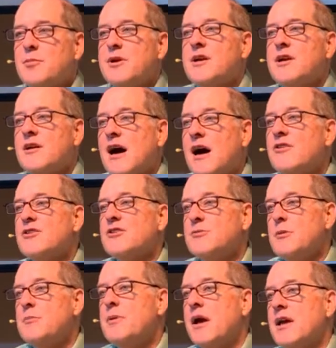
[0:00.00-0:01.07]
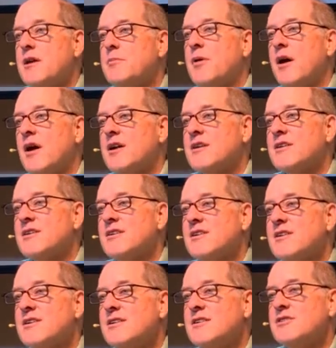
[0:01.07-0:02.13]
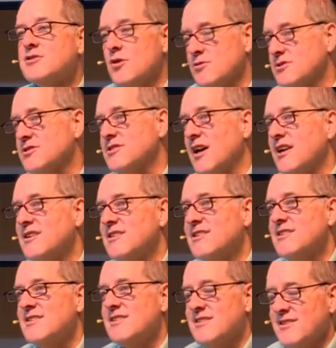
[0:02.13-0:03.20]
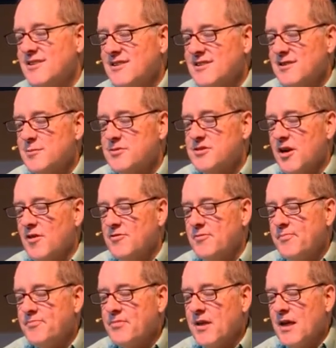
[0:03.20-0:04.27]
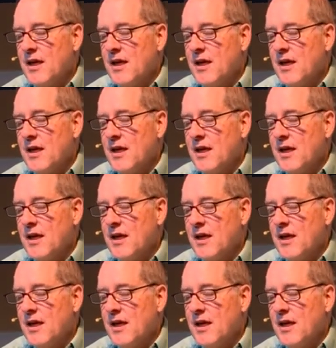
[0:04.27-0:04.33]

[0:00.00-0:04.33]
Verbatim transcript: but he allowed it to be paid upon his own son himself.